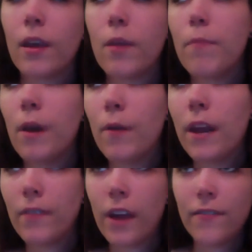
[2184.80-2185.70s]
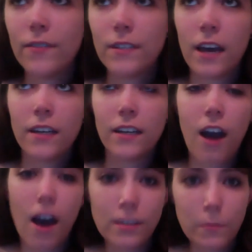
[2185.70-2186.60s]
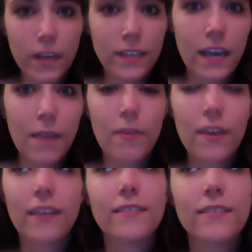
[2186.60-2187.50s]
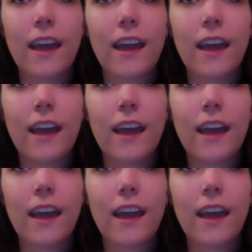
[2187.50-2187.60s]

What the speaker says: but whenever I've done cosplay type things,